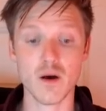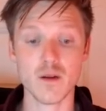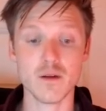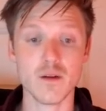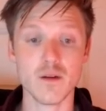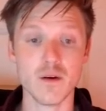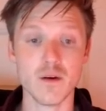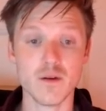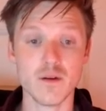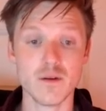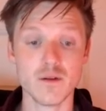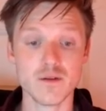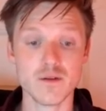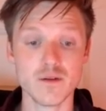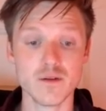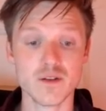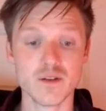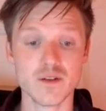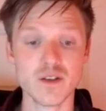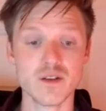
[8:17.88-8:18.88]

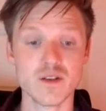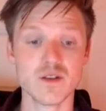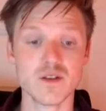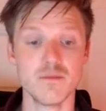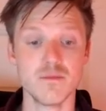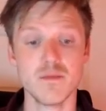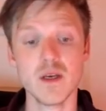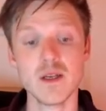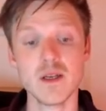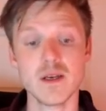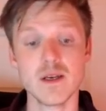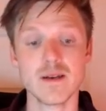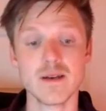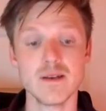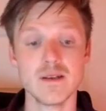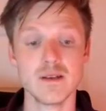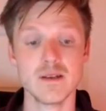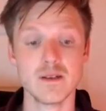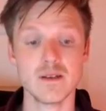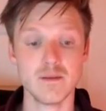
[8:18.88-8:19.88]
the system
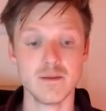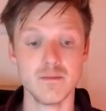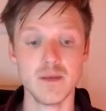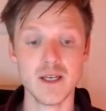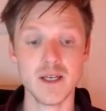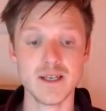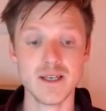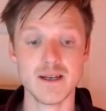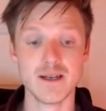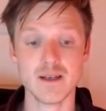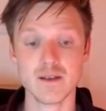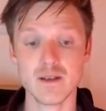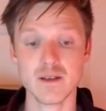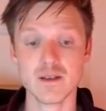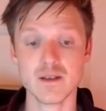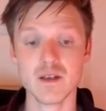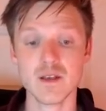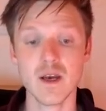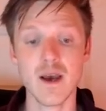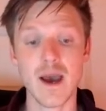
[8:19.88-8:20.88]
mediating
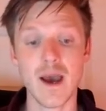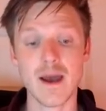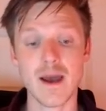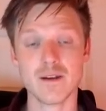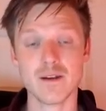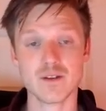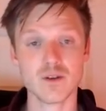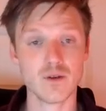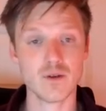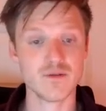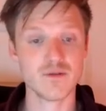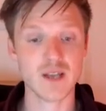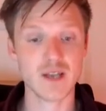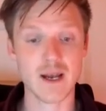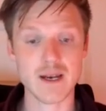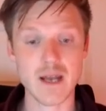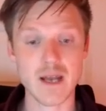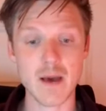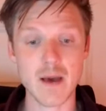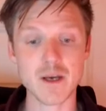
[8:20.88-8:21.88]
this, and a sort of
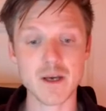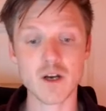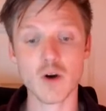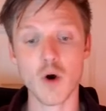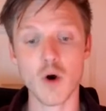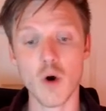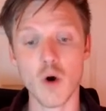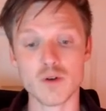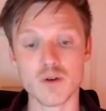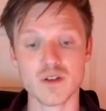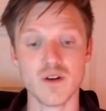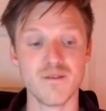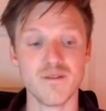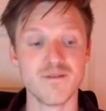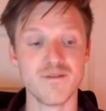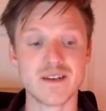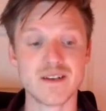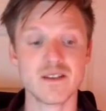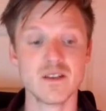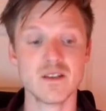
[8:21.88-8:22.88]
dynamic cause and
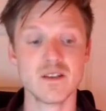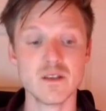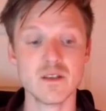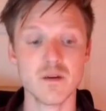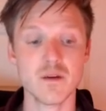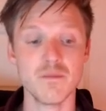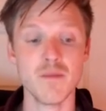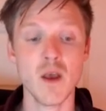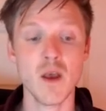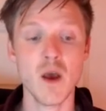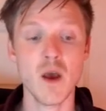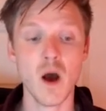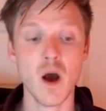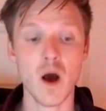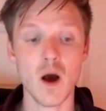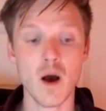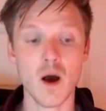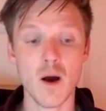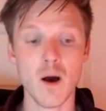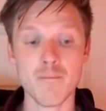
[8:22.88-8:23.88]
effect system.
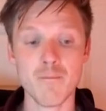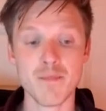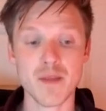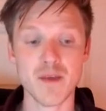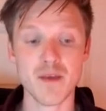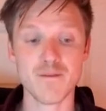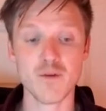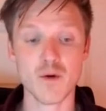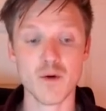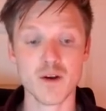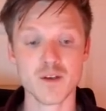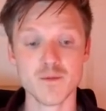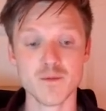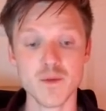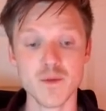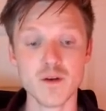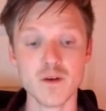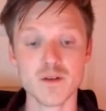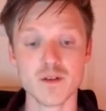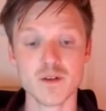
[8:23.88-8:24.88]
If your
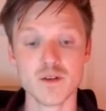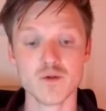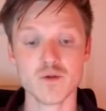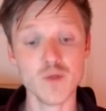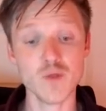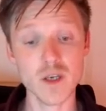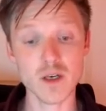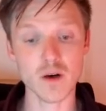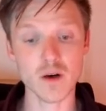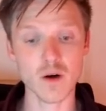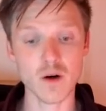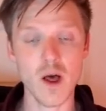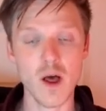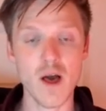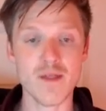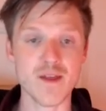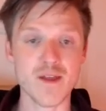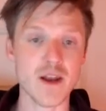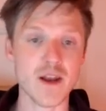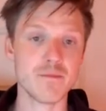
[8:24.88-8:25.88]
experience is real,
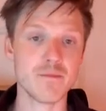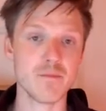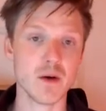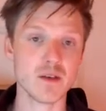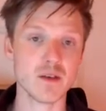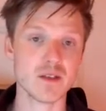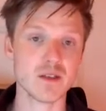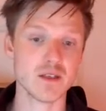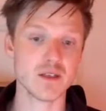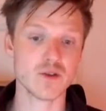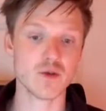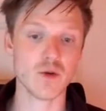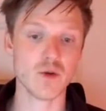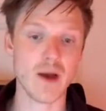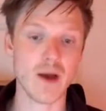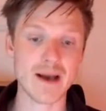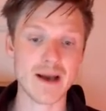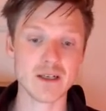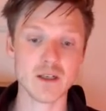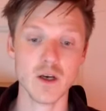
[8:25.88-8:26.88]
then it must
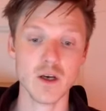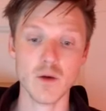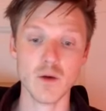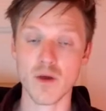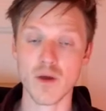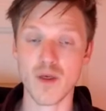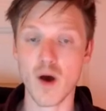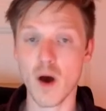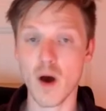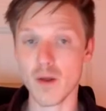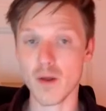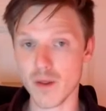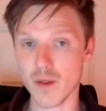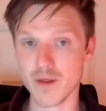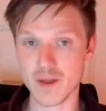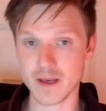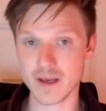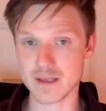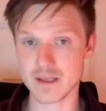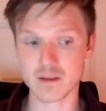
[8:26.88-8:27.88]
interact with other
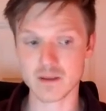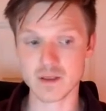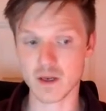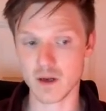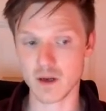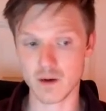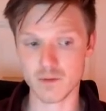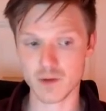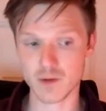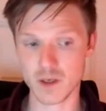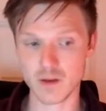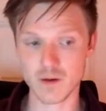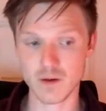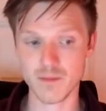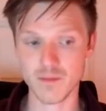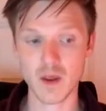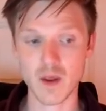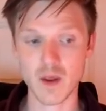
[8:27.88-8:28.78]
things that are real.